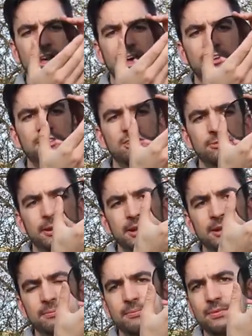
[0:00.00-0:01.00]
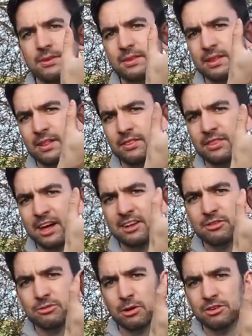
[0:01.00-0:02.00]
as you spin it
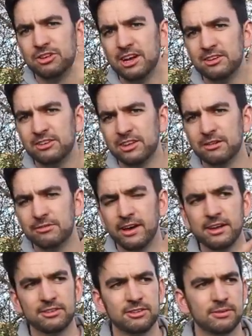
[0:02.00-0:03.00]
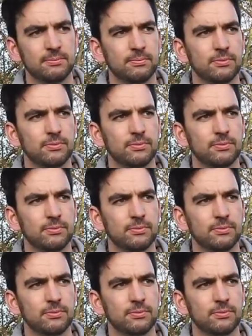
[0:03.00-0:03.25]
that's what changes the effect